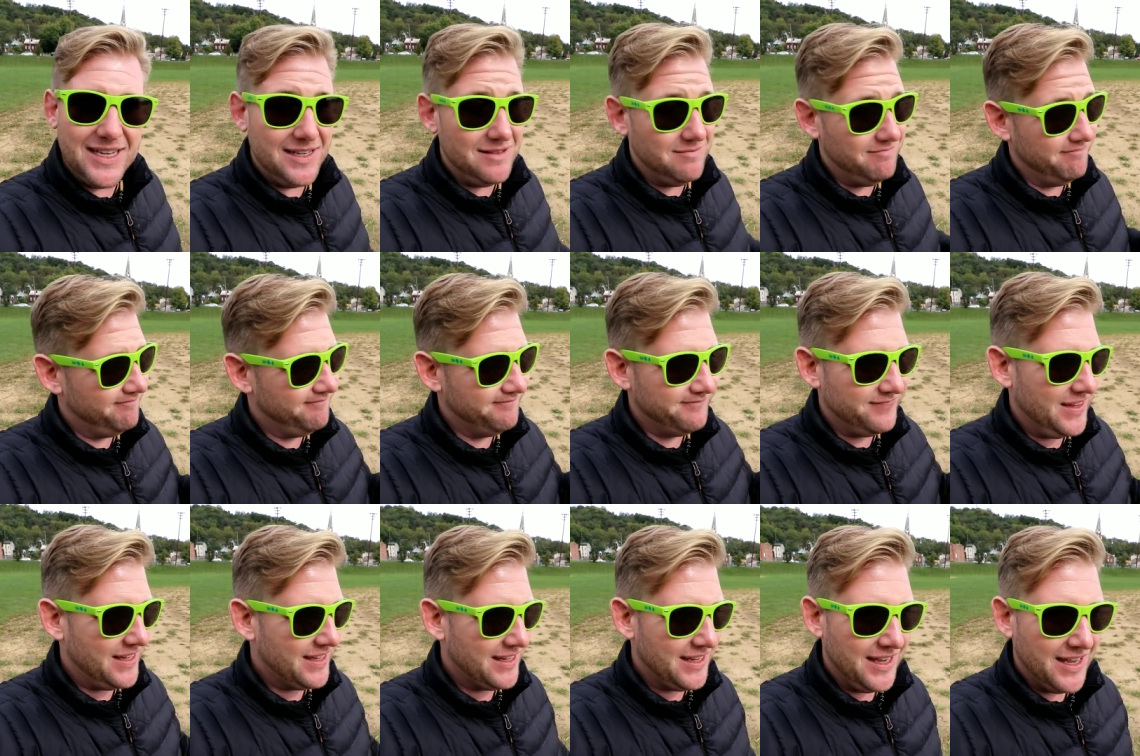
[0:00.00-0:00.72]
And
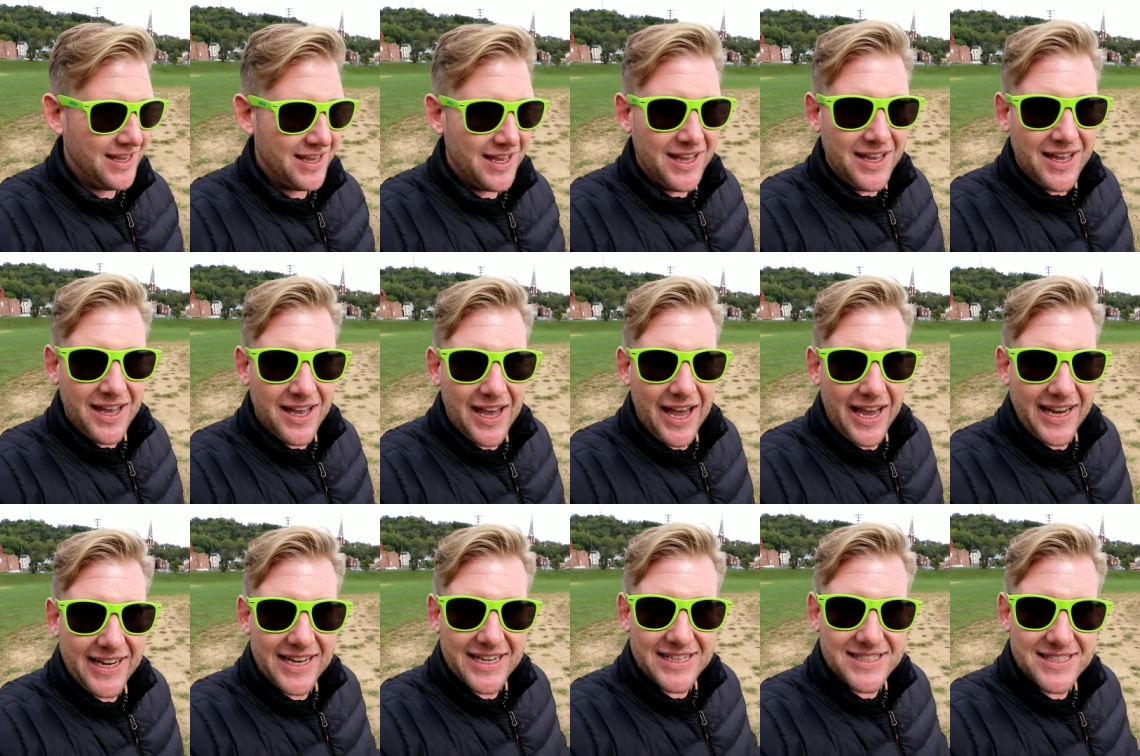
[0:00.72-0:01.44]

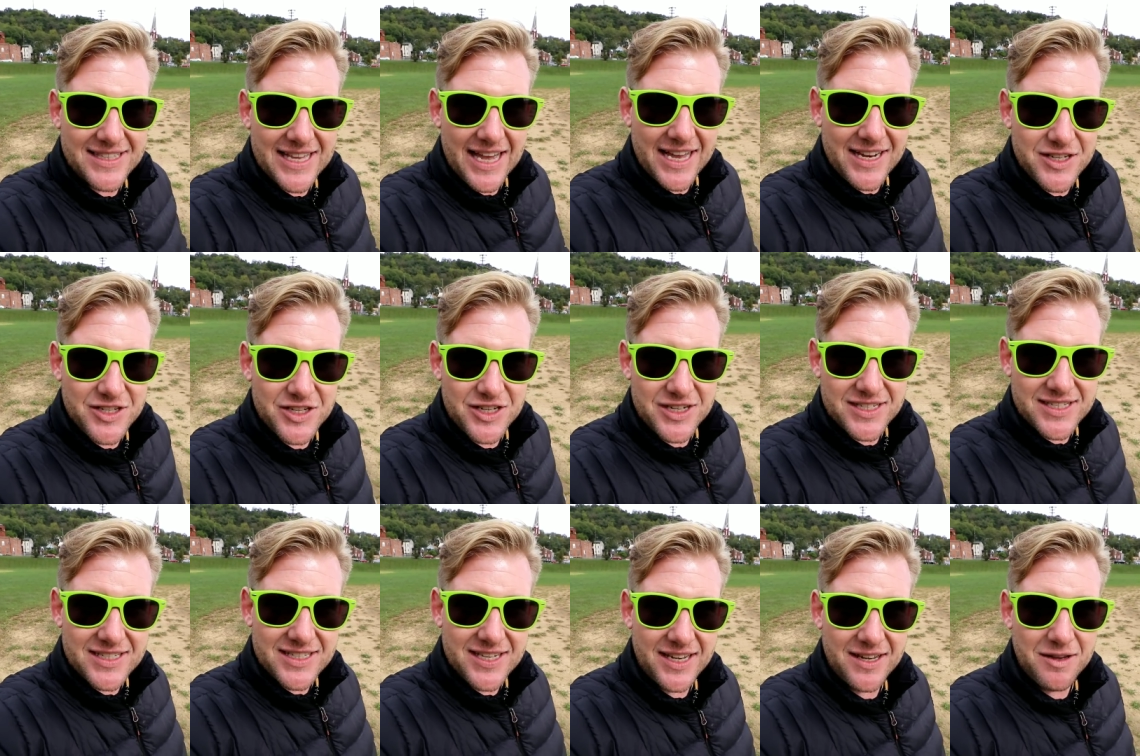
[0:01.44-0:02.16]
I guess that
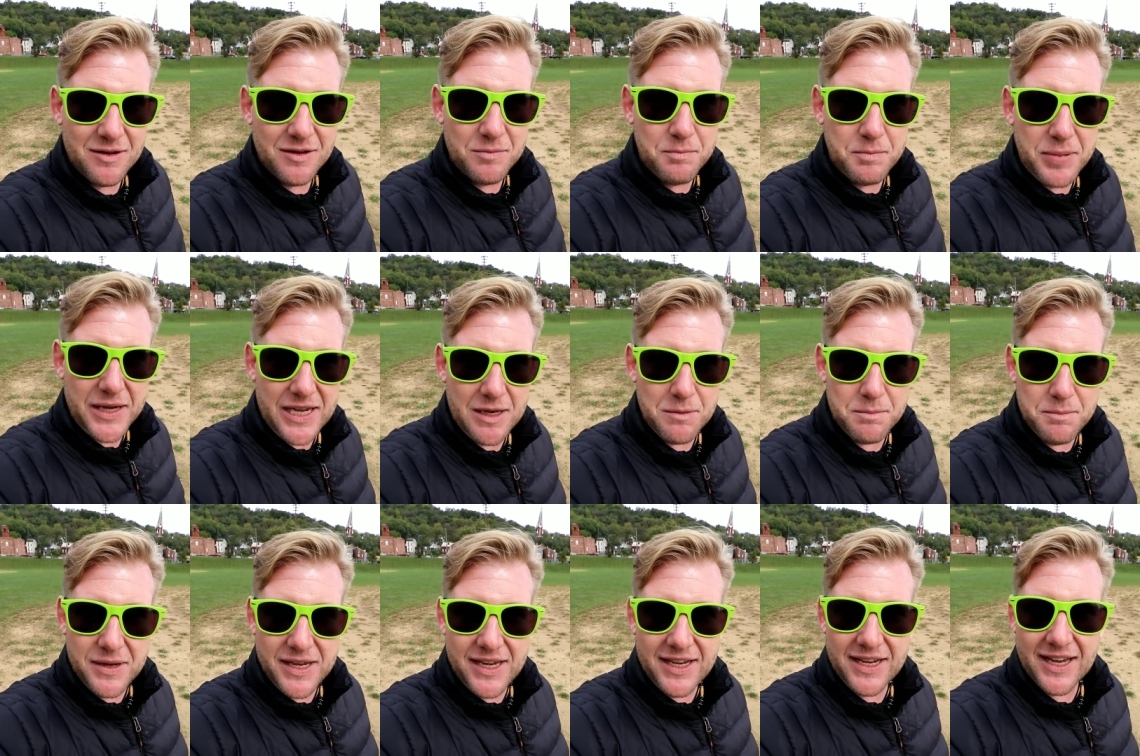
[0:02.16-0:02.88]
just,
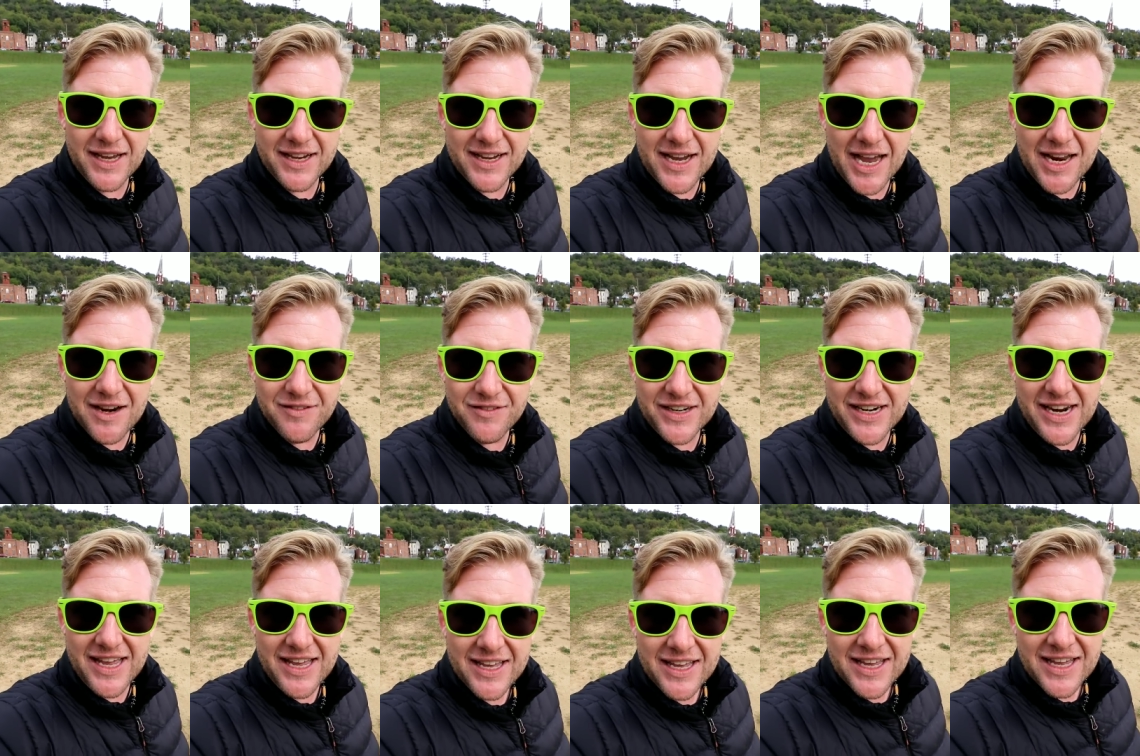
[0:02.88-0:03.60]
Pete being a kind of
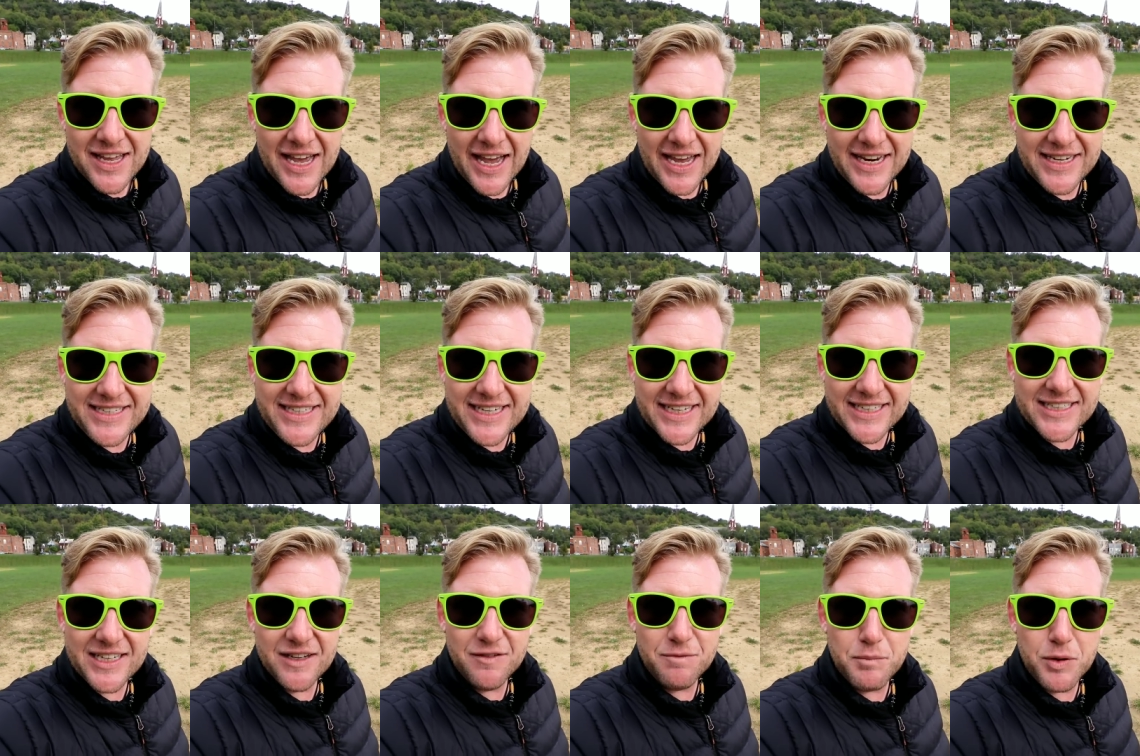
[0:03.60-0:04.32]
an
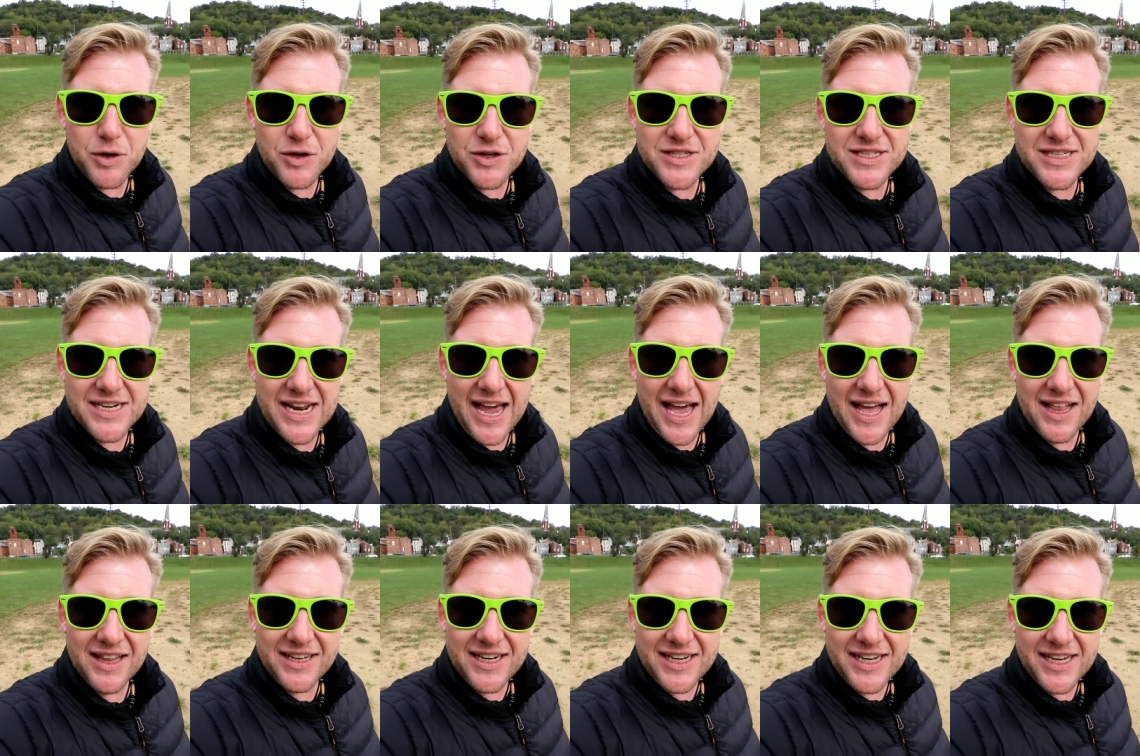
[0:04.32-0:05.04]
addictive
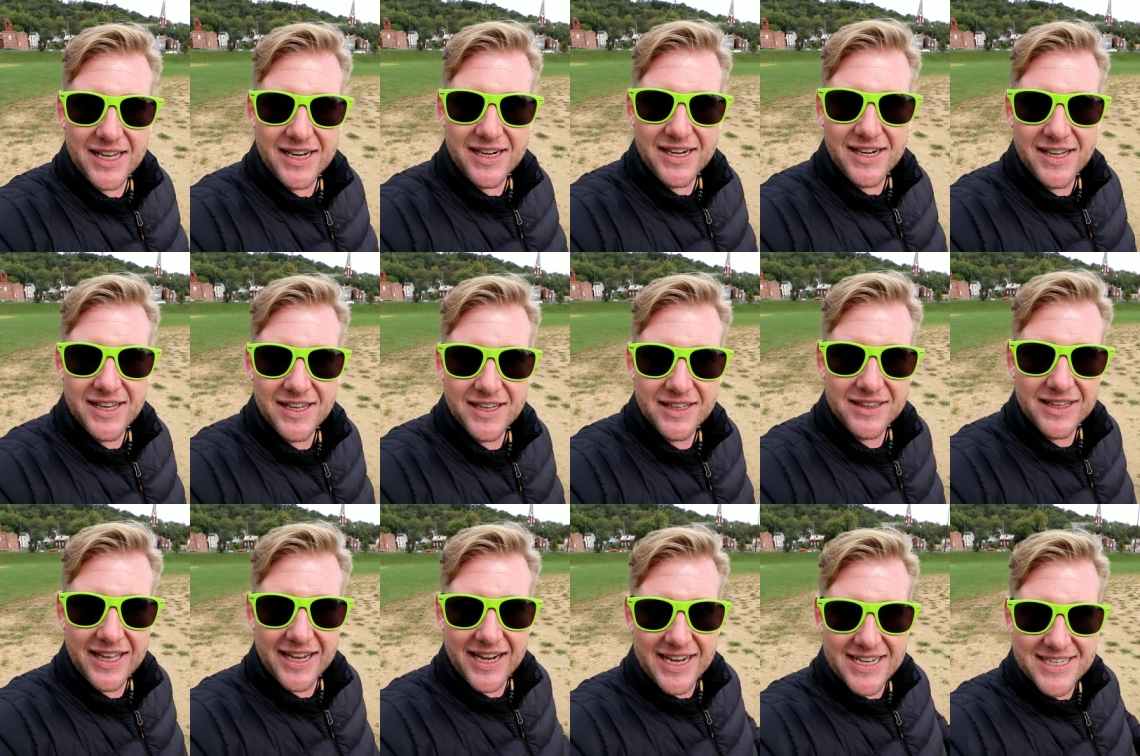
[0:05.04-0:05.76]
personality and
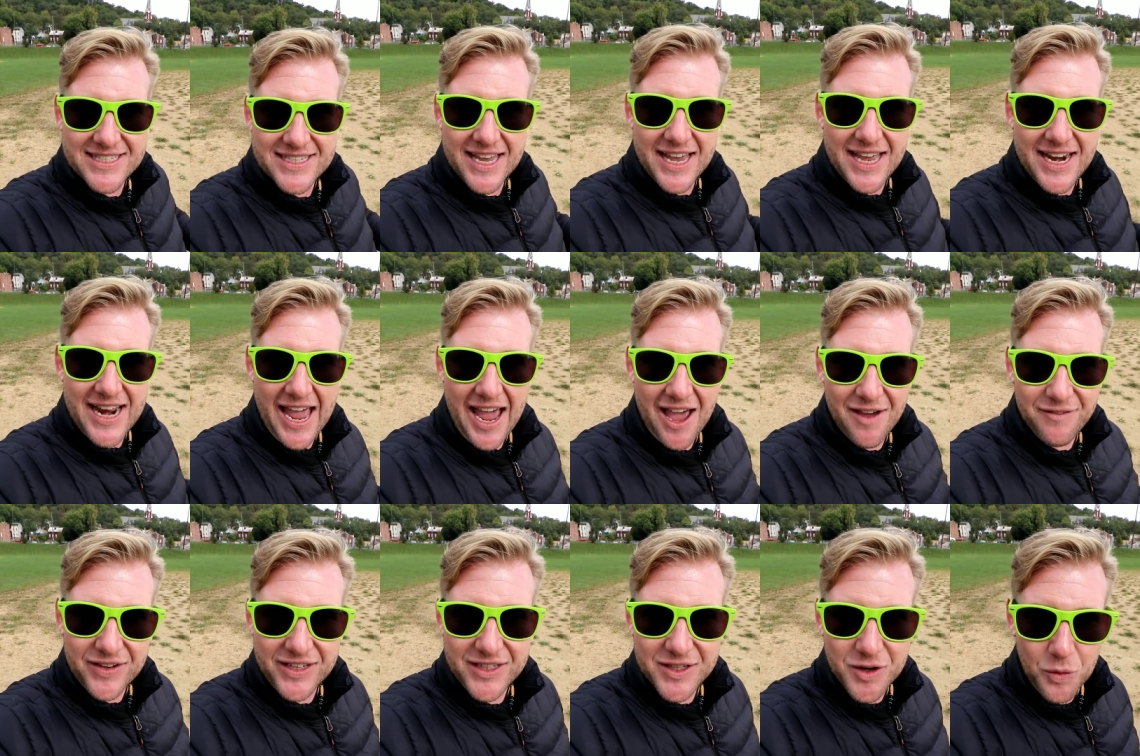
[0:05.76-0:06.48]
like I said,
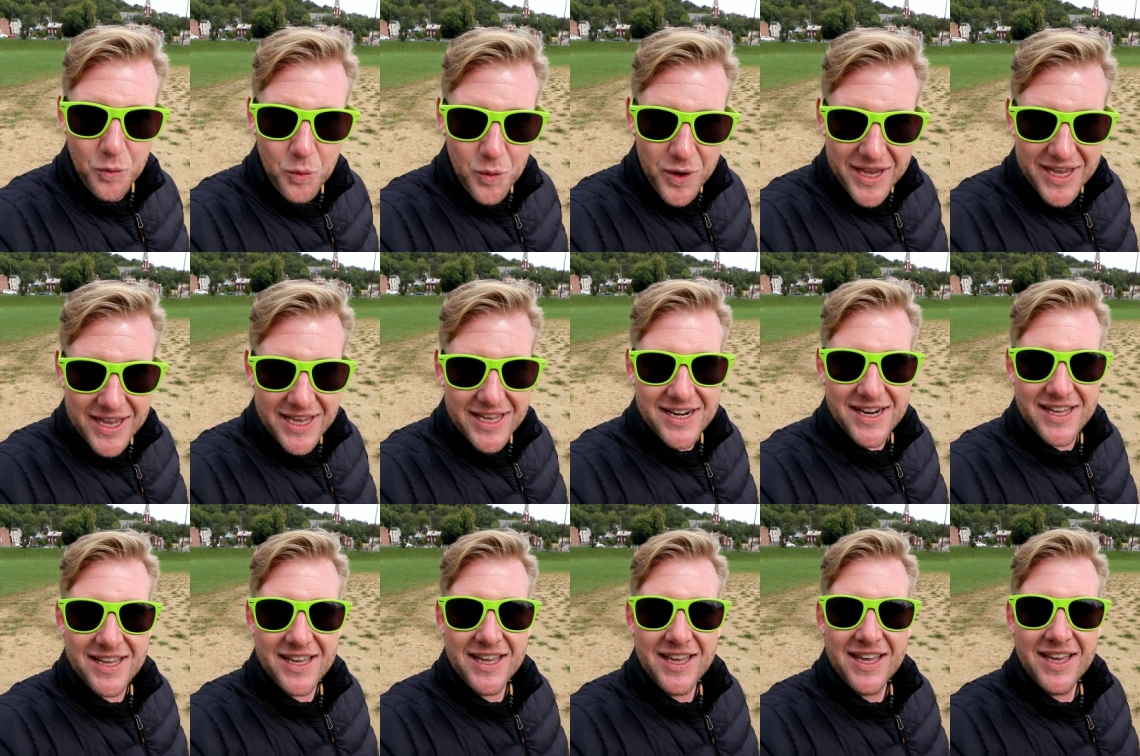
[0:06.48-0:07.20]
having to
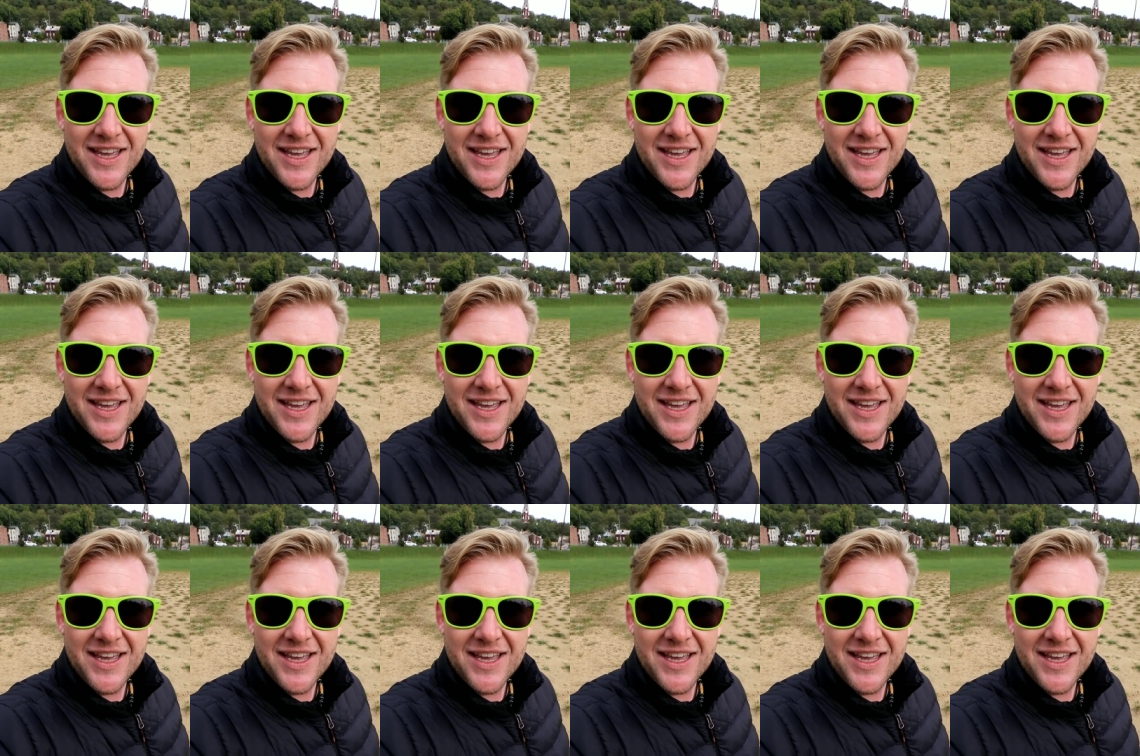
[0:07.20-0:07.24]
win,